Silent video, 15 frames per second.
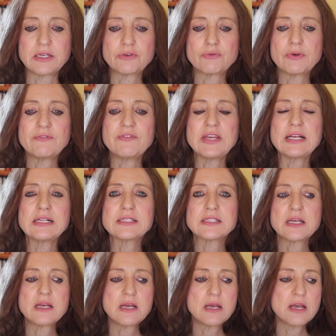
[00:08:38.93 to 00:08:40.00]
It
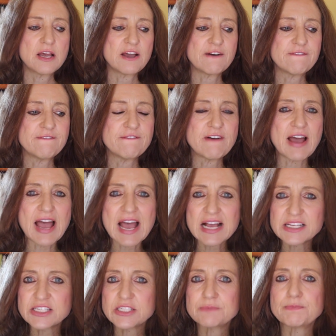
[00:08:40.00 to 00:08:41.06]
reveals a
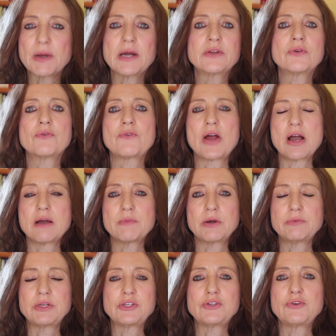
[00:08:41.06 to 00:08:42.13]
vast panorama
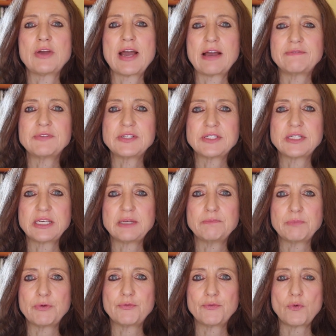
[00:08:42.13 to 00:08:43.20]
which you haven't seen
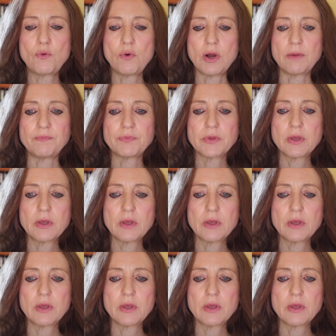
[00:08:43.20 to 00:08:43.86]
before,